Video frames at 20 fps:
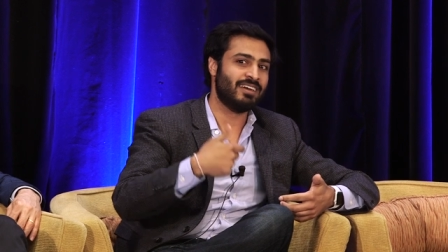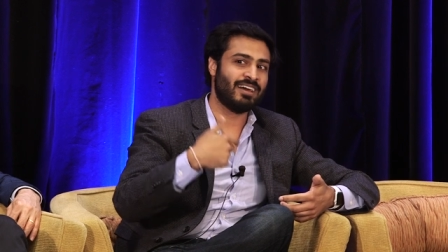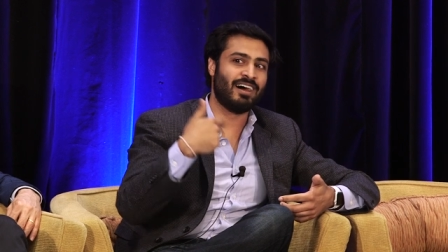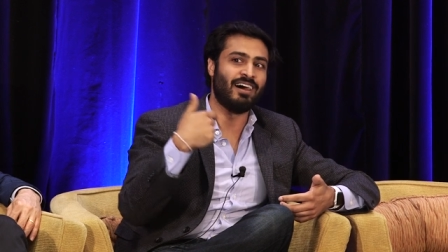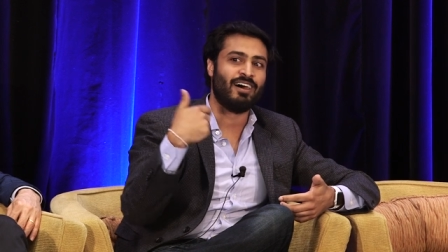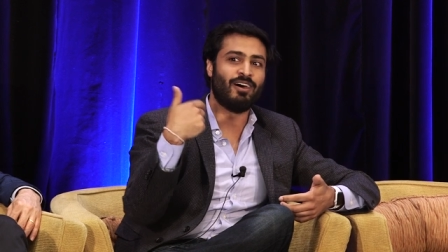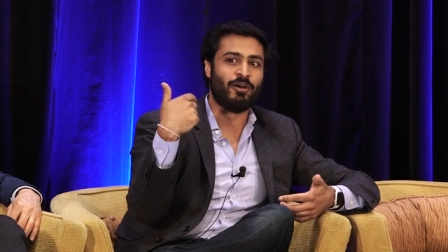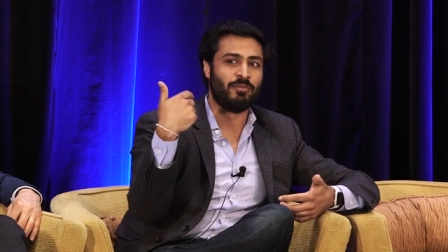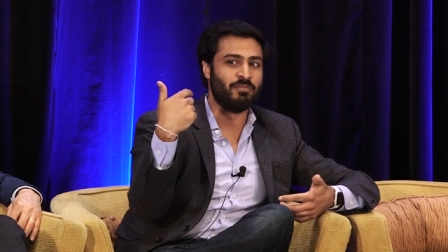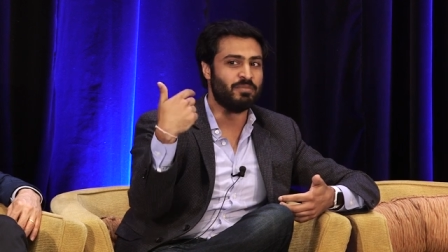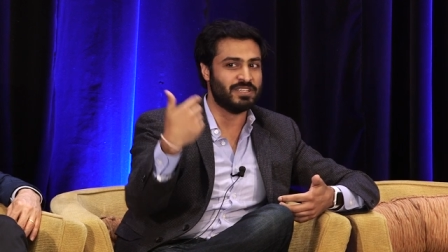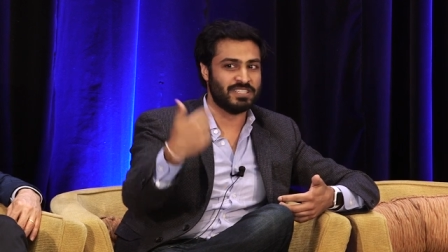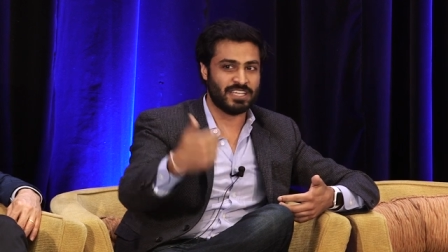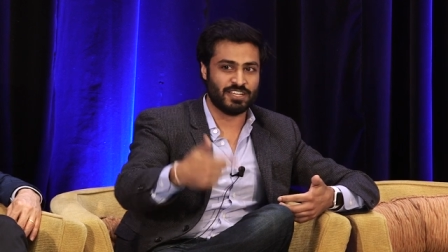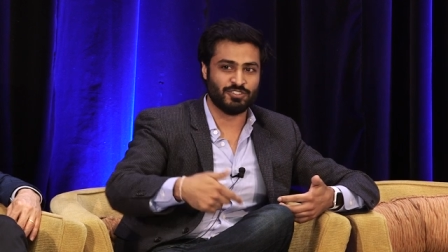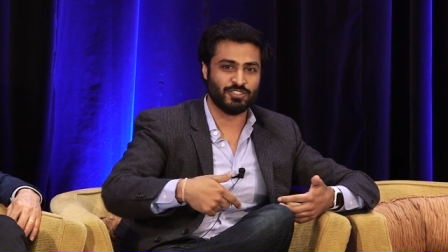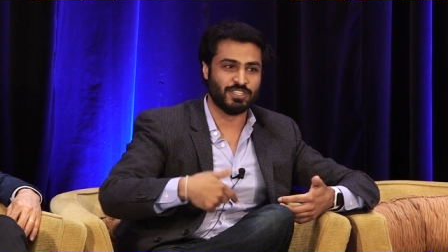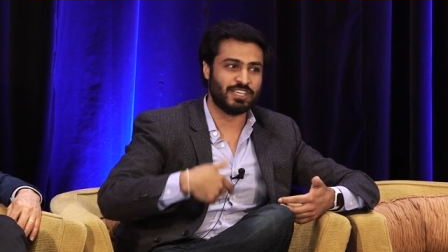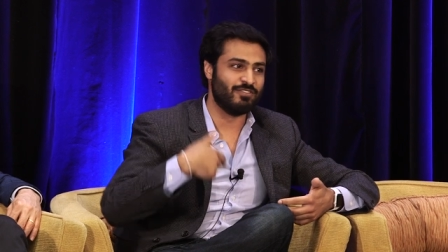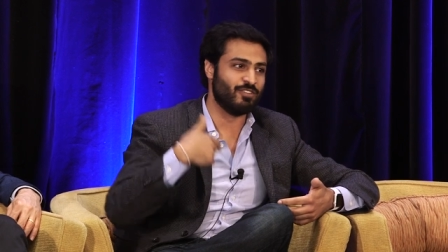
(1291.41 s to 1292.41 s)
uh, on
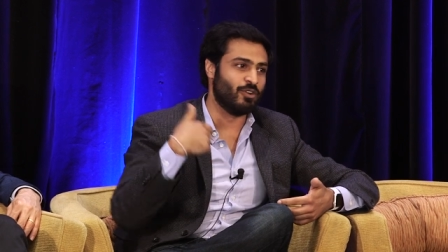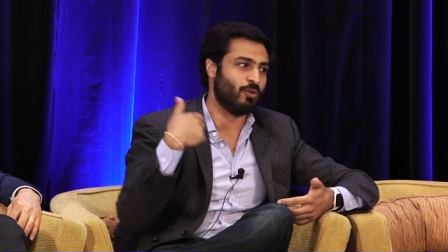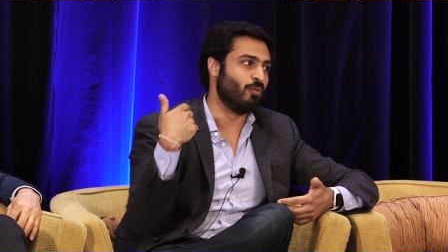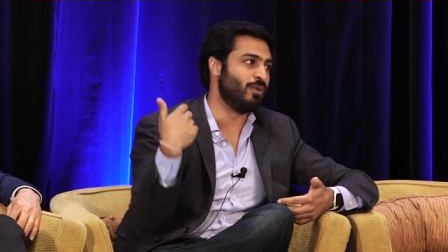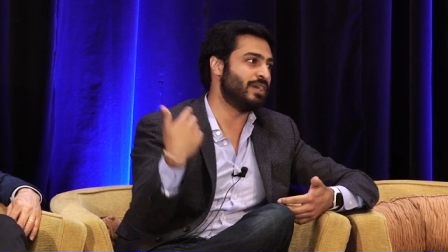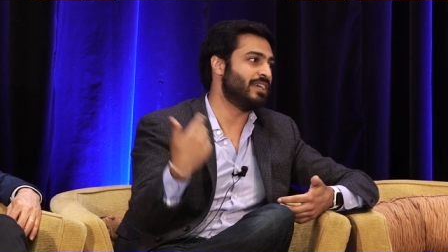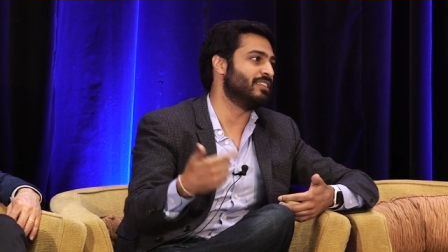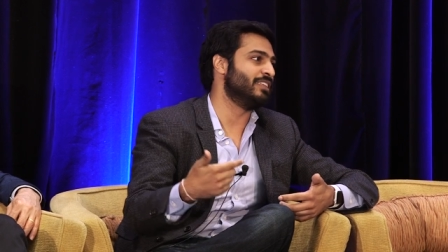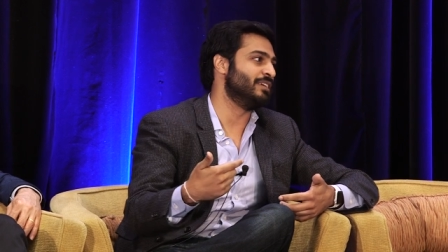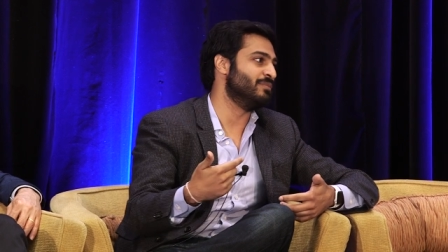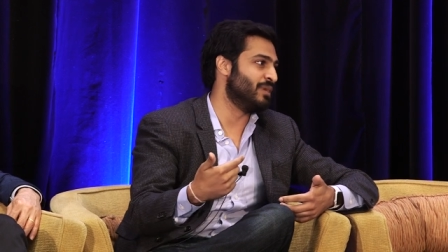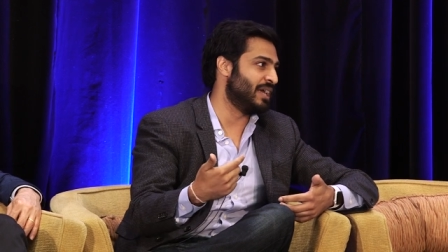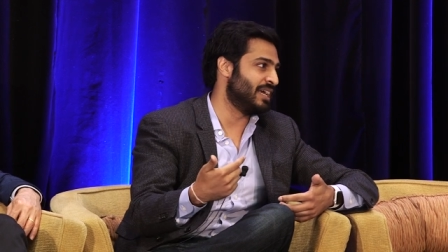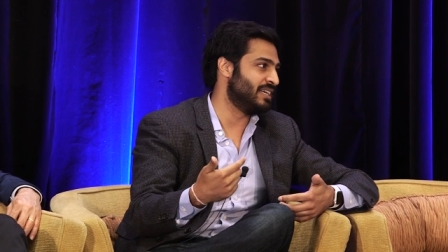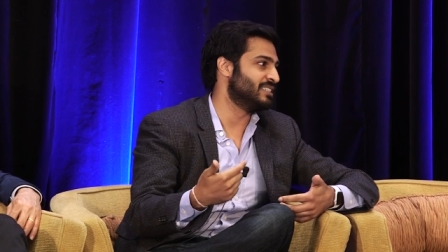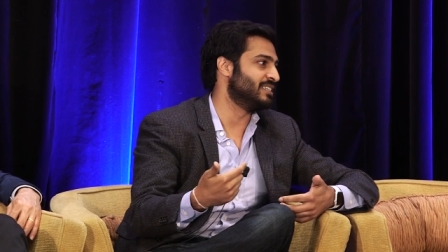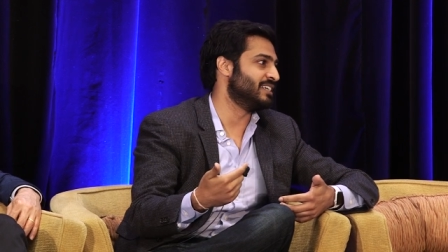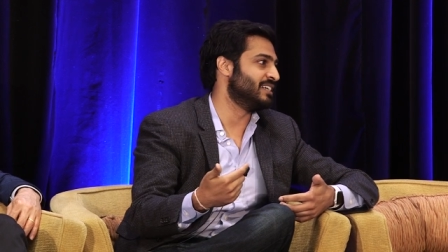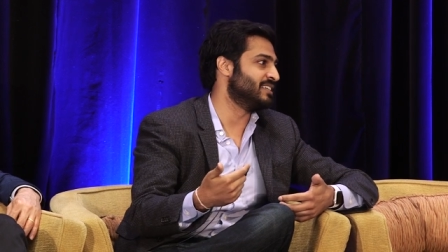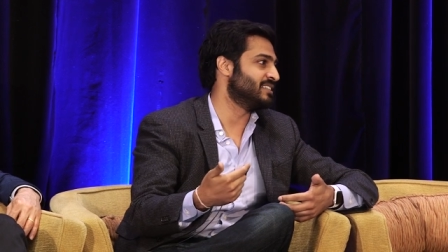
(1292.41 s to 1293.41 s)
potentially even a weekly
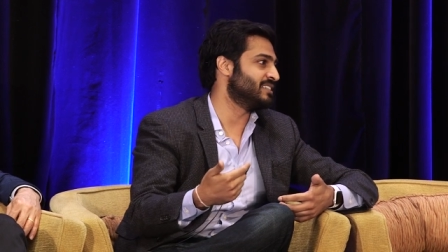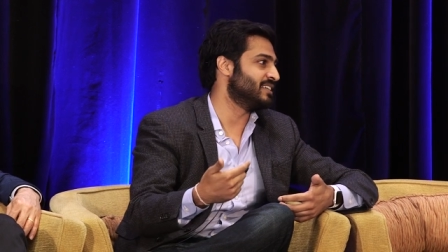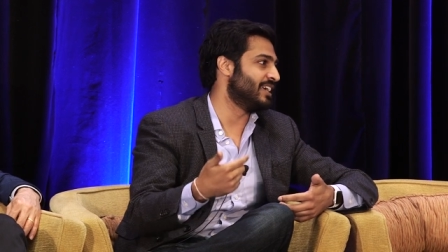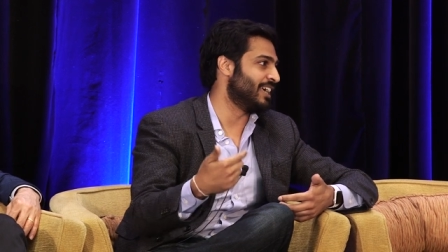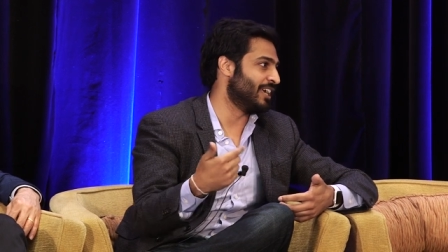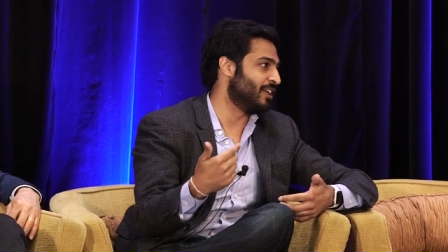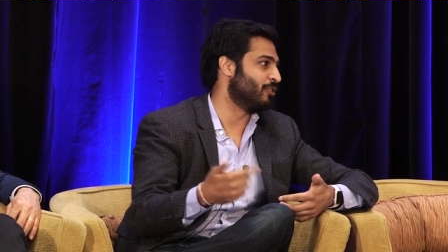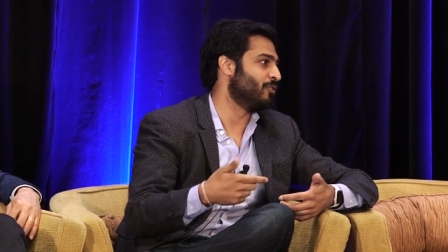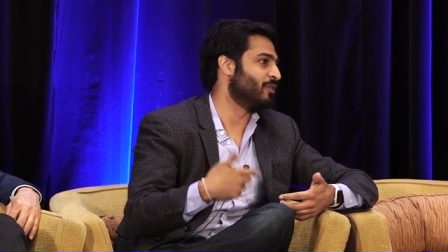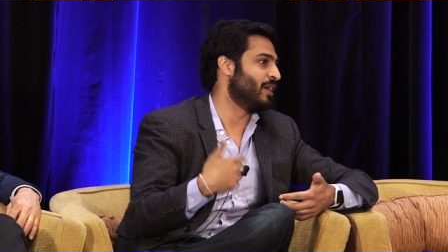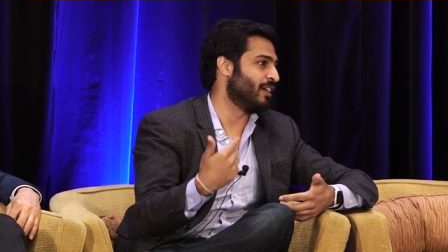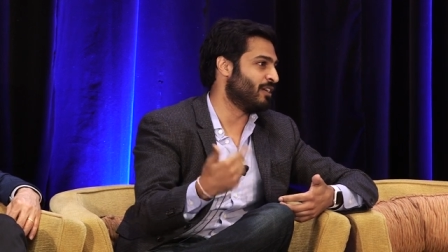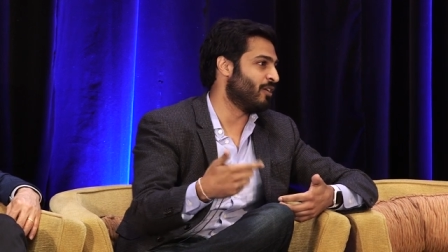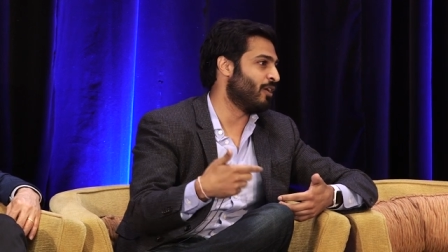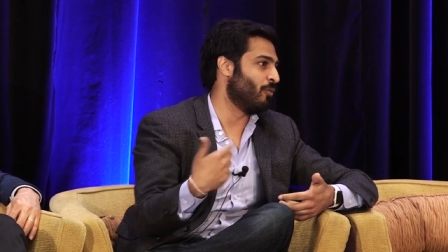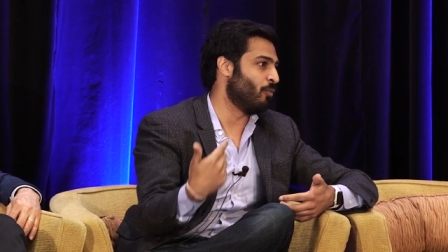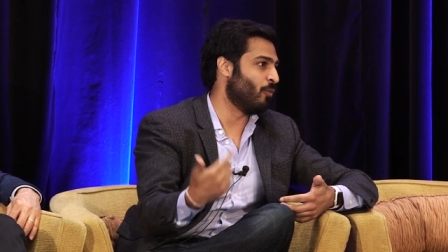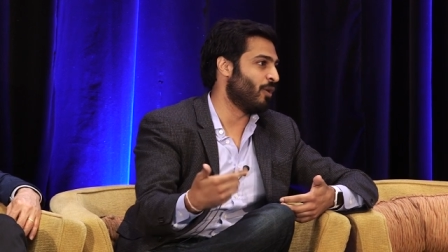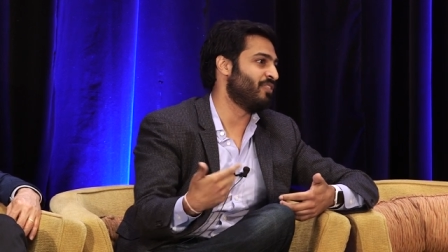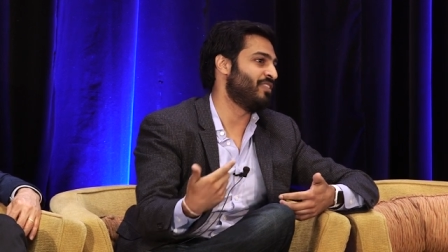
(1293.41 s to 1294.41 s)
basis, iterate
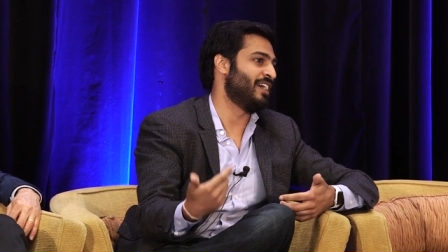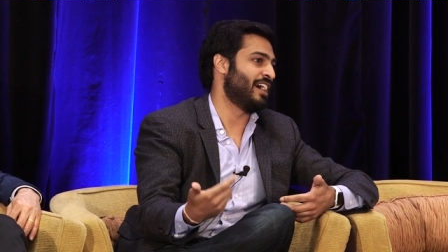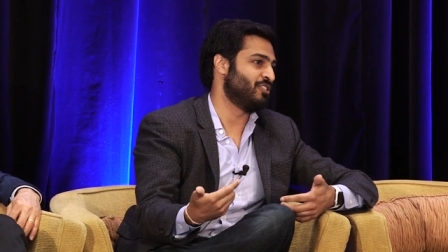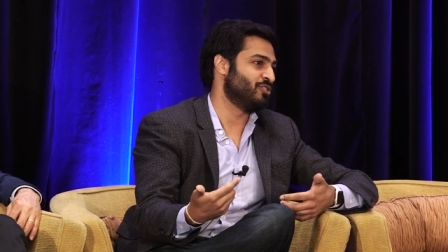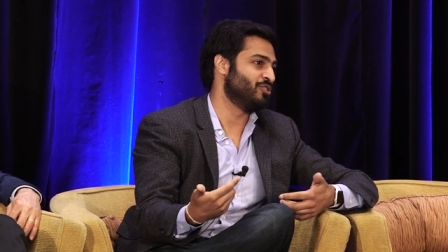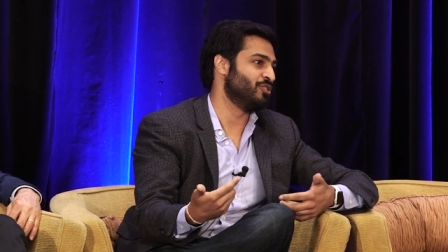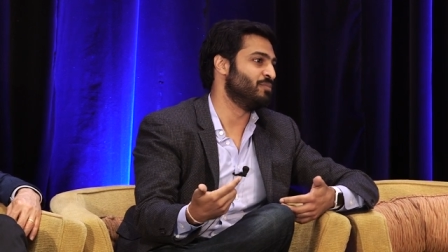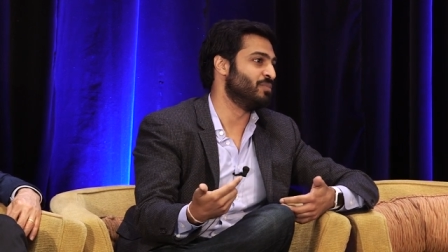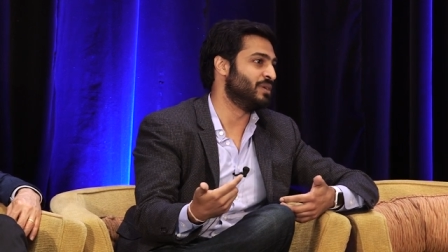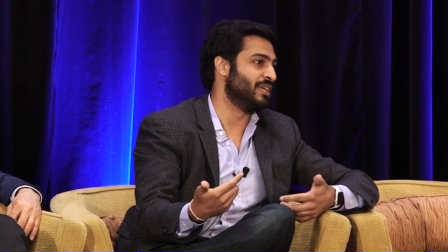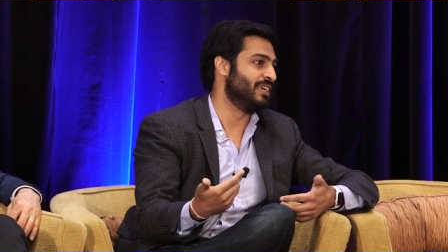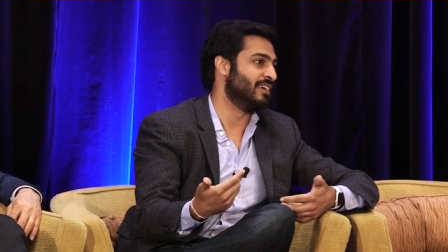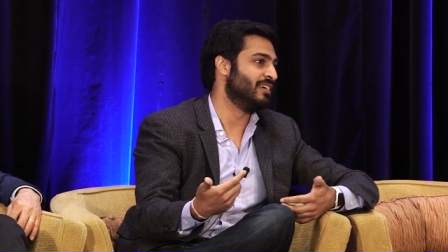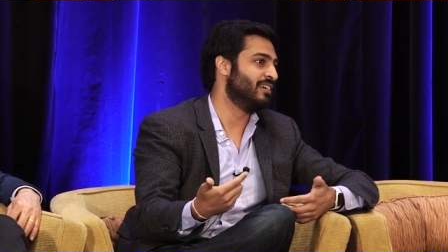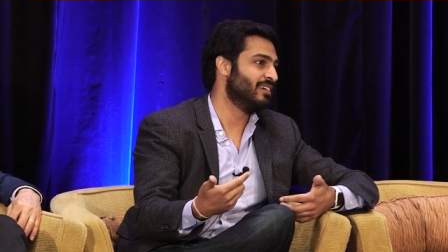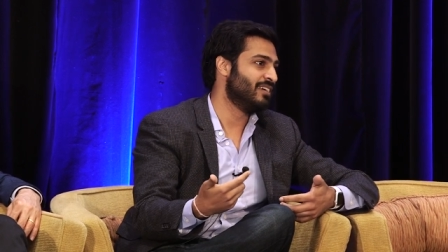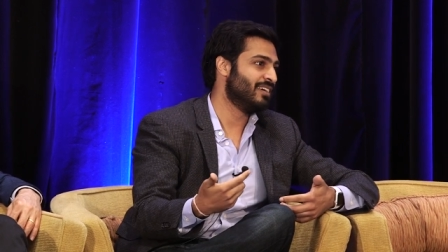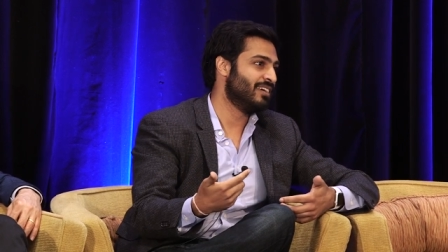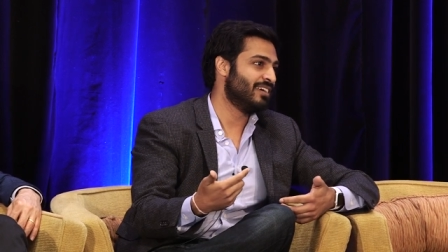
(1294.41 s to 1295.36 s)
on what that should be.